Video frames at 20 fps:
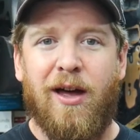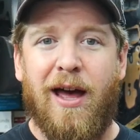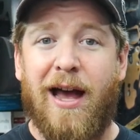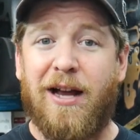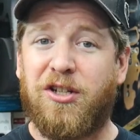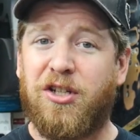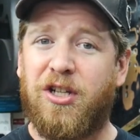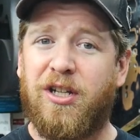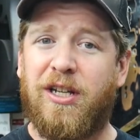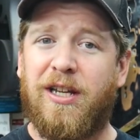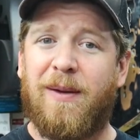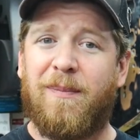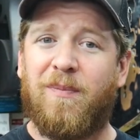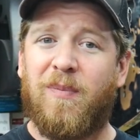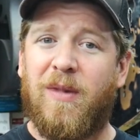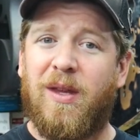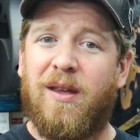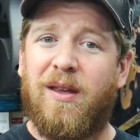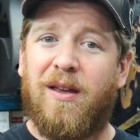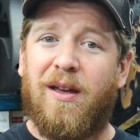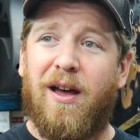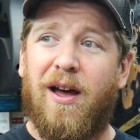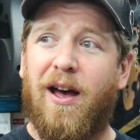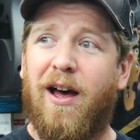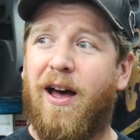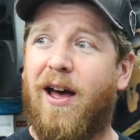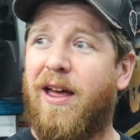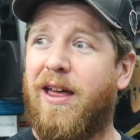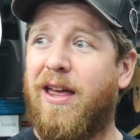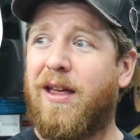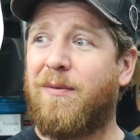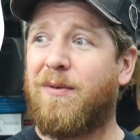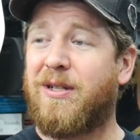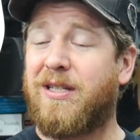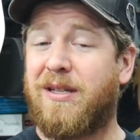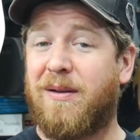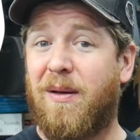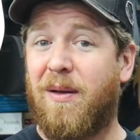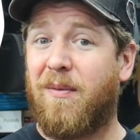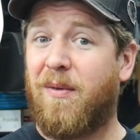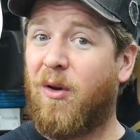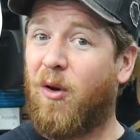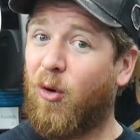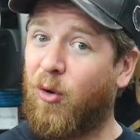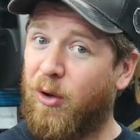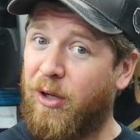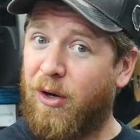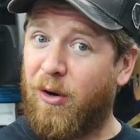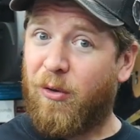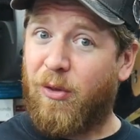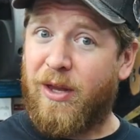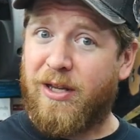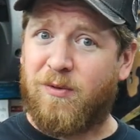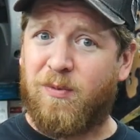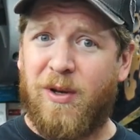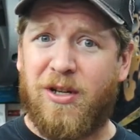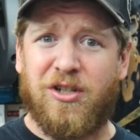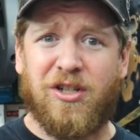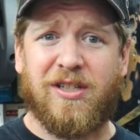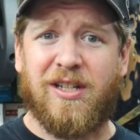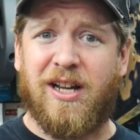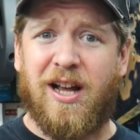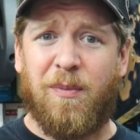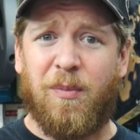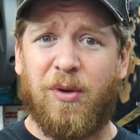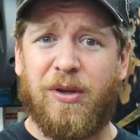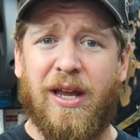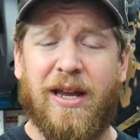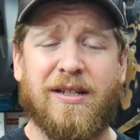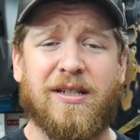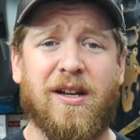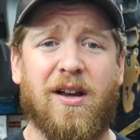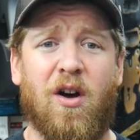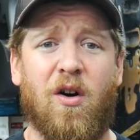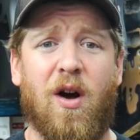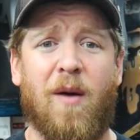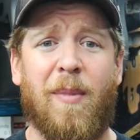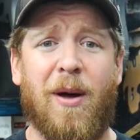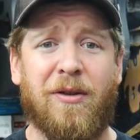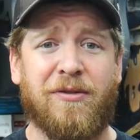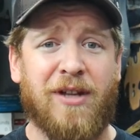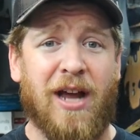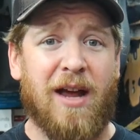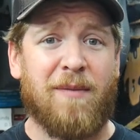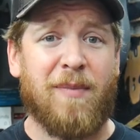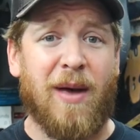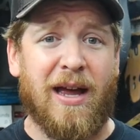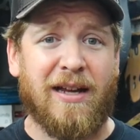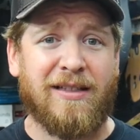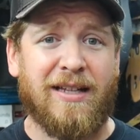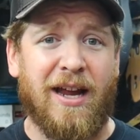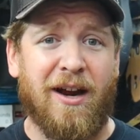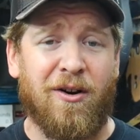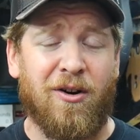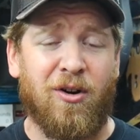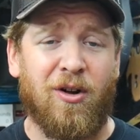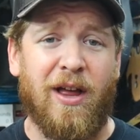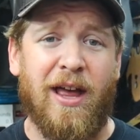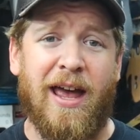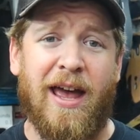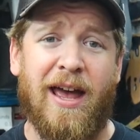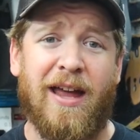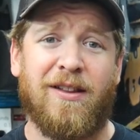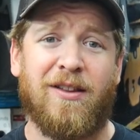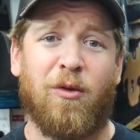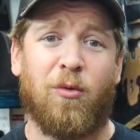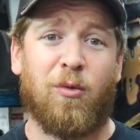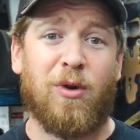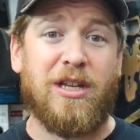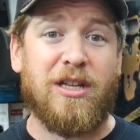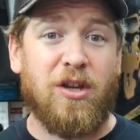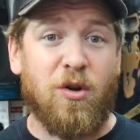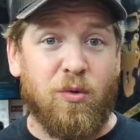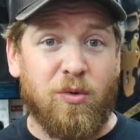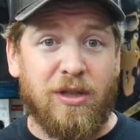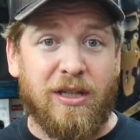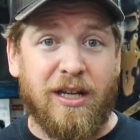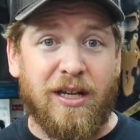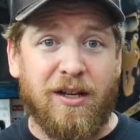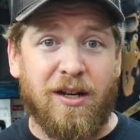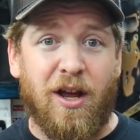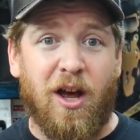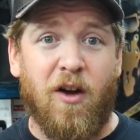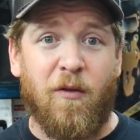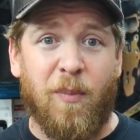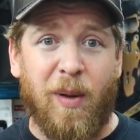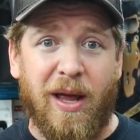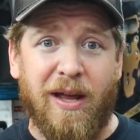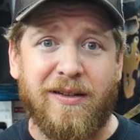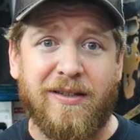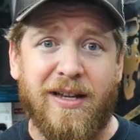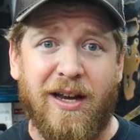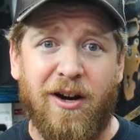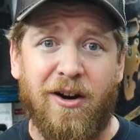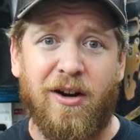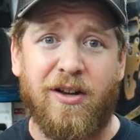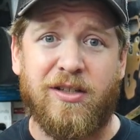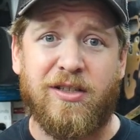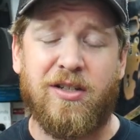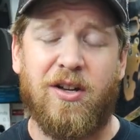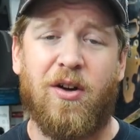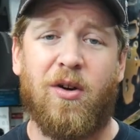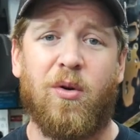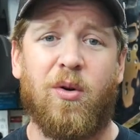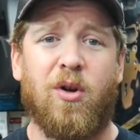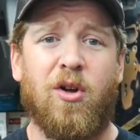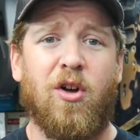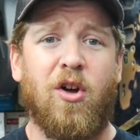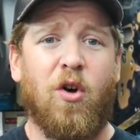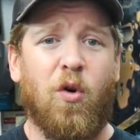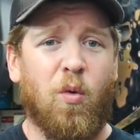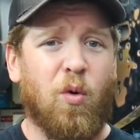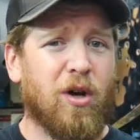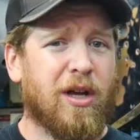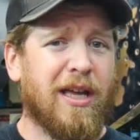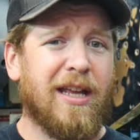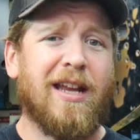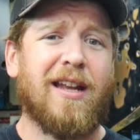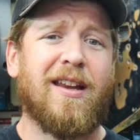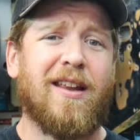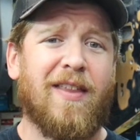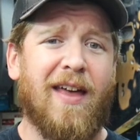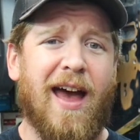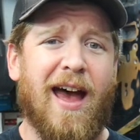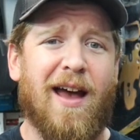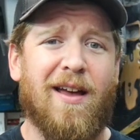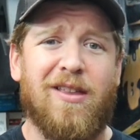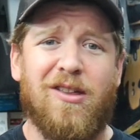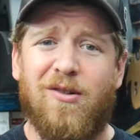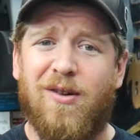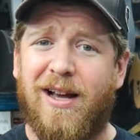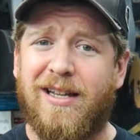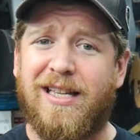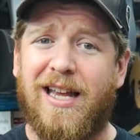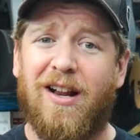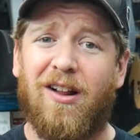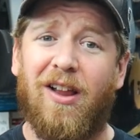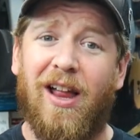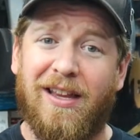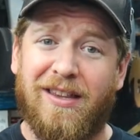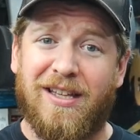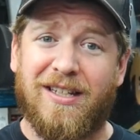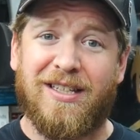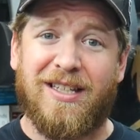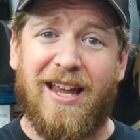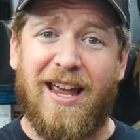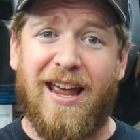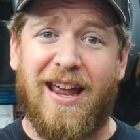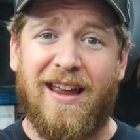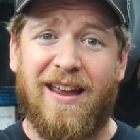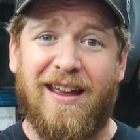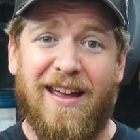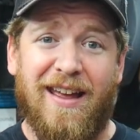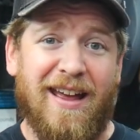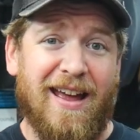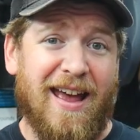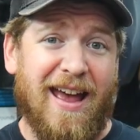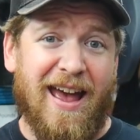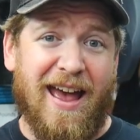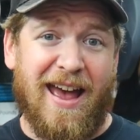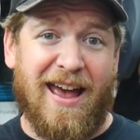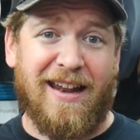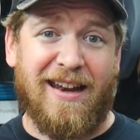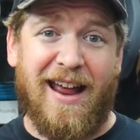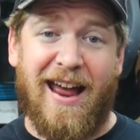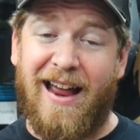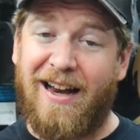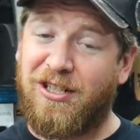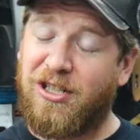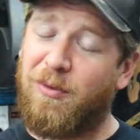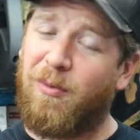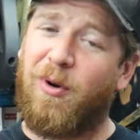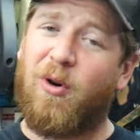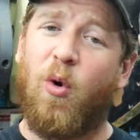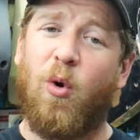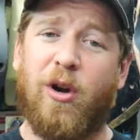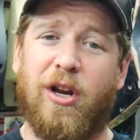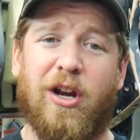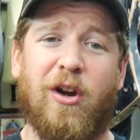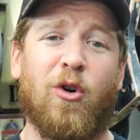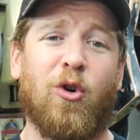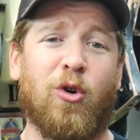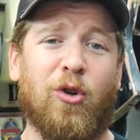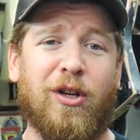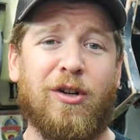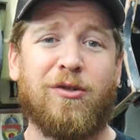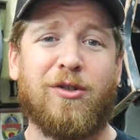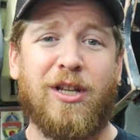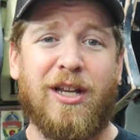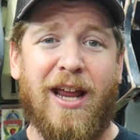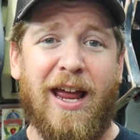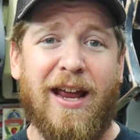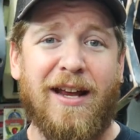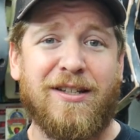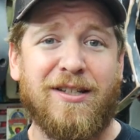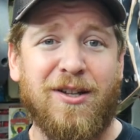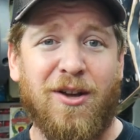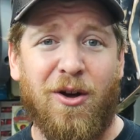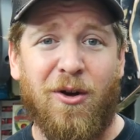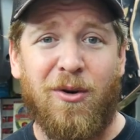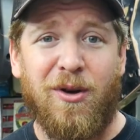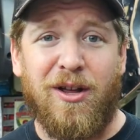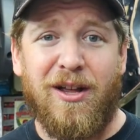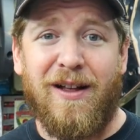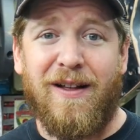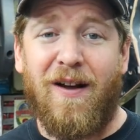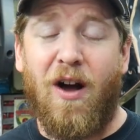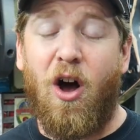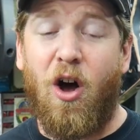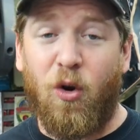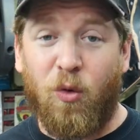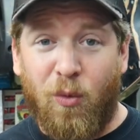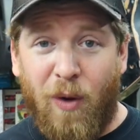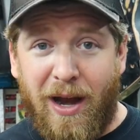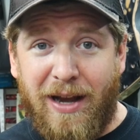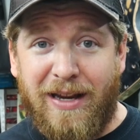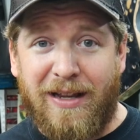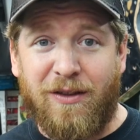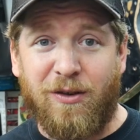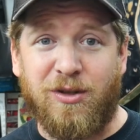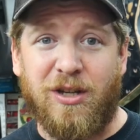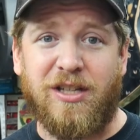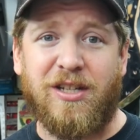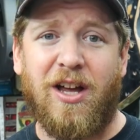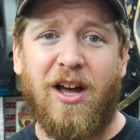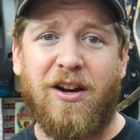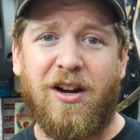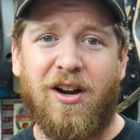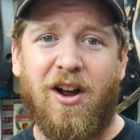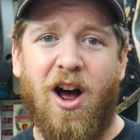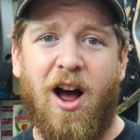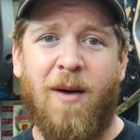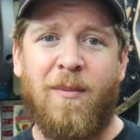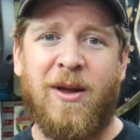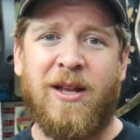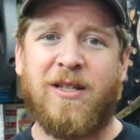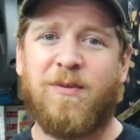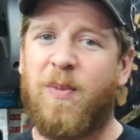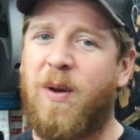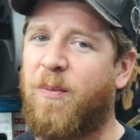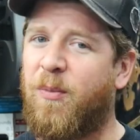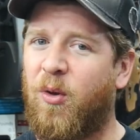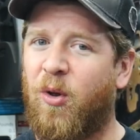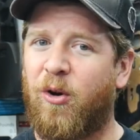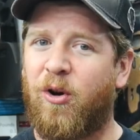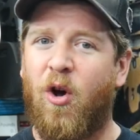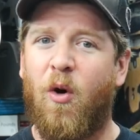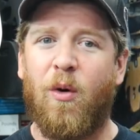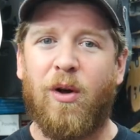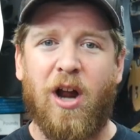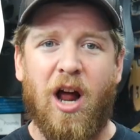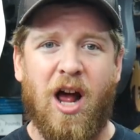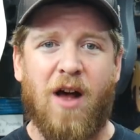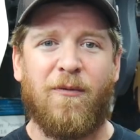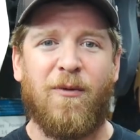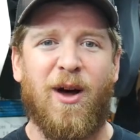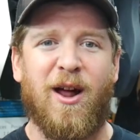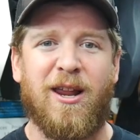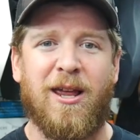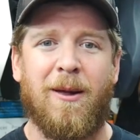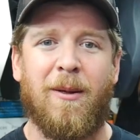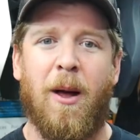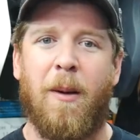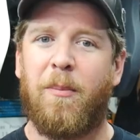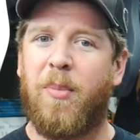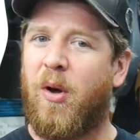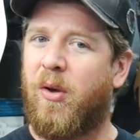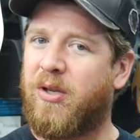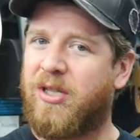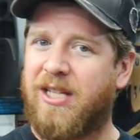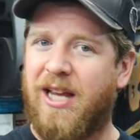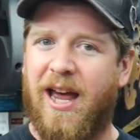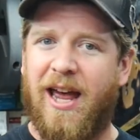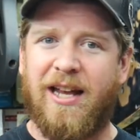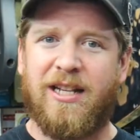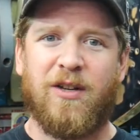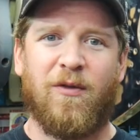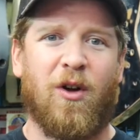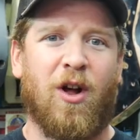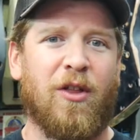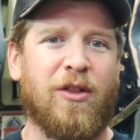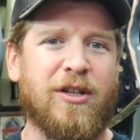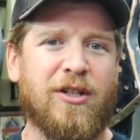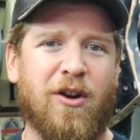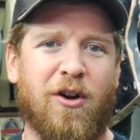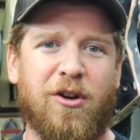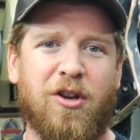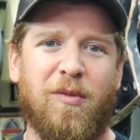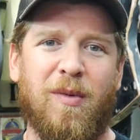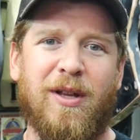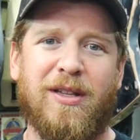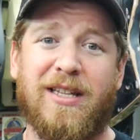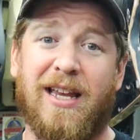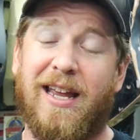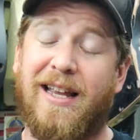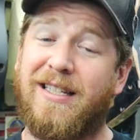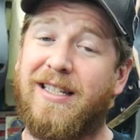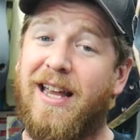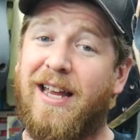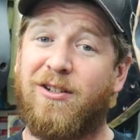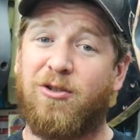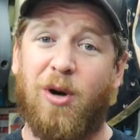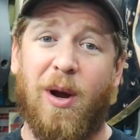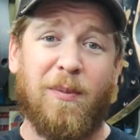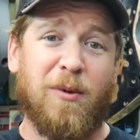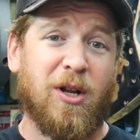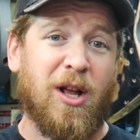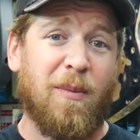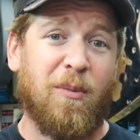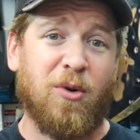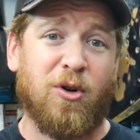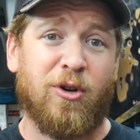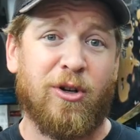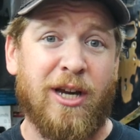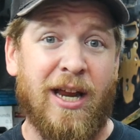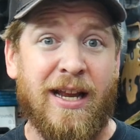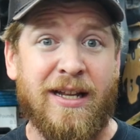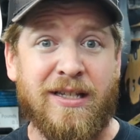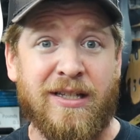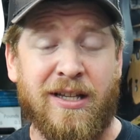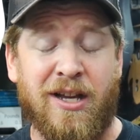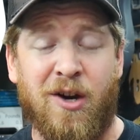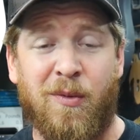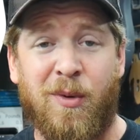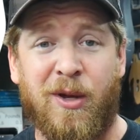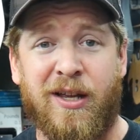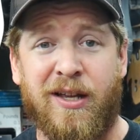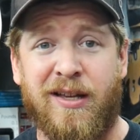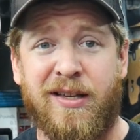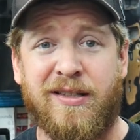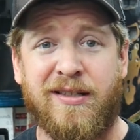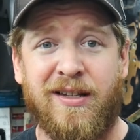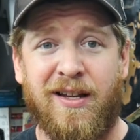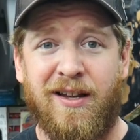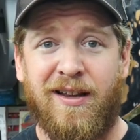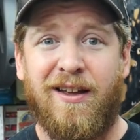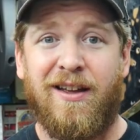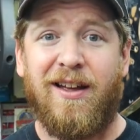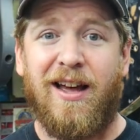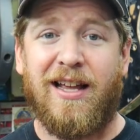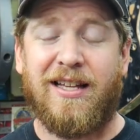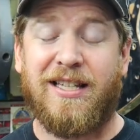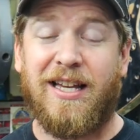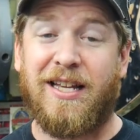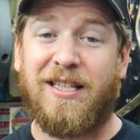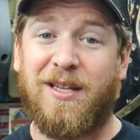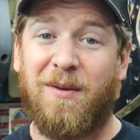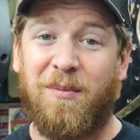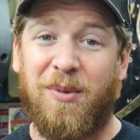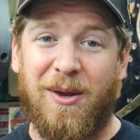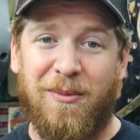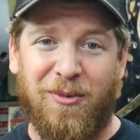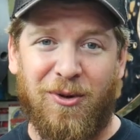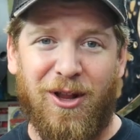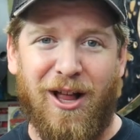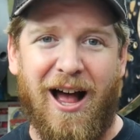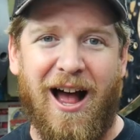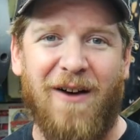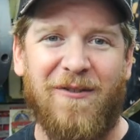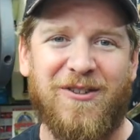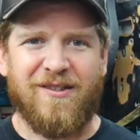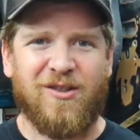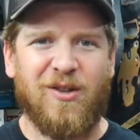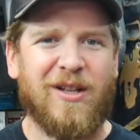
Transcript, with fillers: Actually, uh, it was earlier this week, just a couple days ago, about Dimebag Darrell and the reunion of Pantera. So we'll get into that. You guys had a lot to say and I actually recorded it earlier today. So already there's a ton of comments. People are going off on it on both sides of all these arguments. I guess I dropped a couple grenades in there because I set some people off.